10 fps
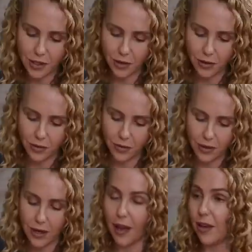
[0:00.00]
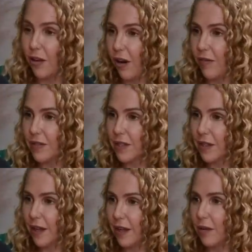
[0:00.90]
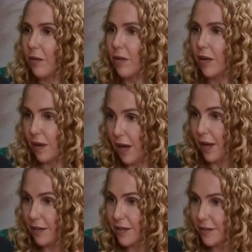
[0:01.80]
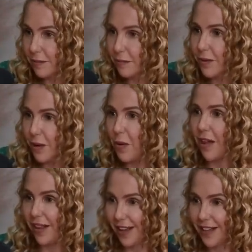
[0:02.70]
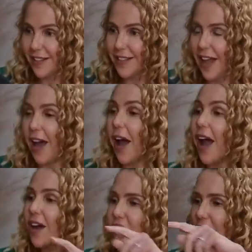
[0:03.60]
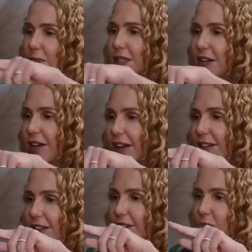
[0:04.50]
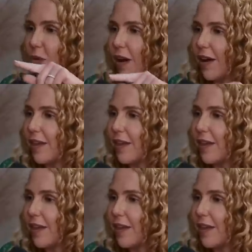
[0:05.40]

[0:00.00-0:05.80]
So yeah, you're obviously like inked, mm-hmm. pretty well inked. I, I actually keep staring Isn't at this, this one.